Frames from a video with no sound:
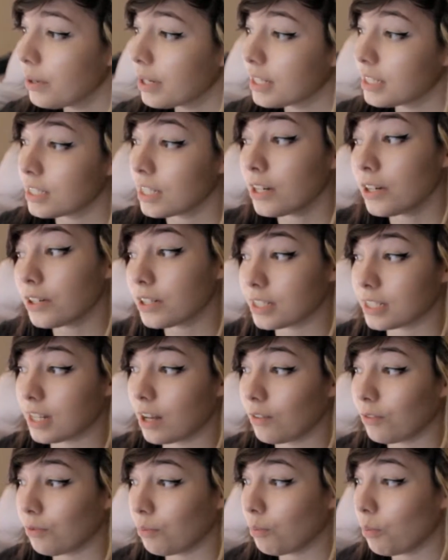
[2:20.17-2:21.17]
consider
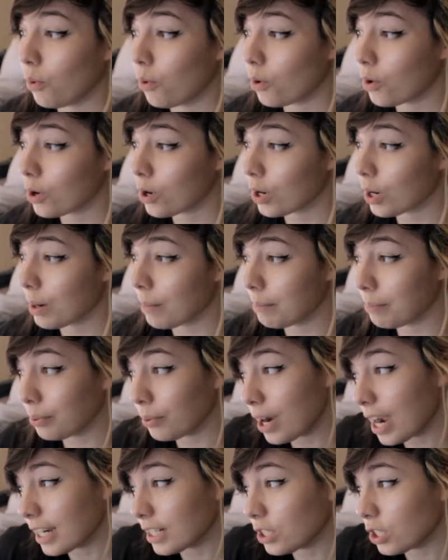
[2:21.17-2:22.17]
yourself more
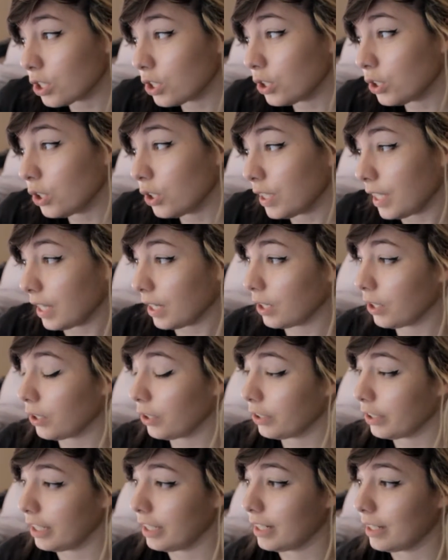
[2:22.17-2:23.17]
practical than
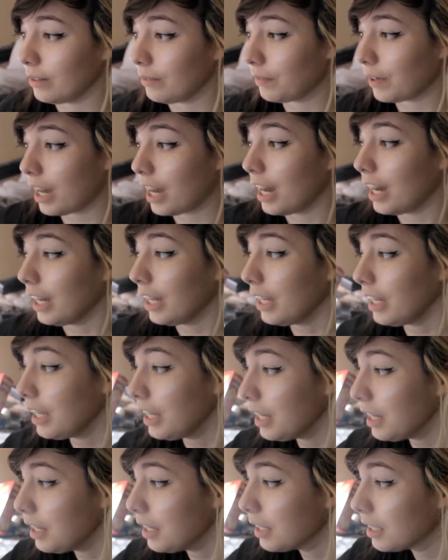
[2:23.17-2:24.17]
creative.
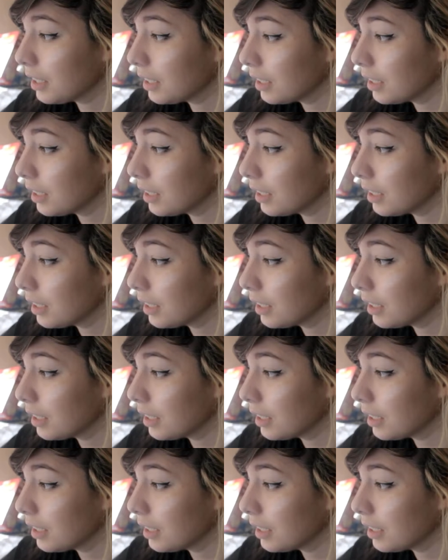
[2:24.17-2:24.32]
I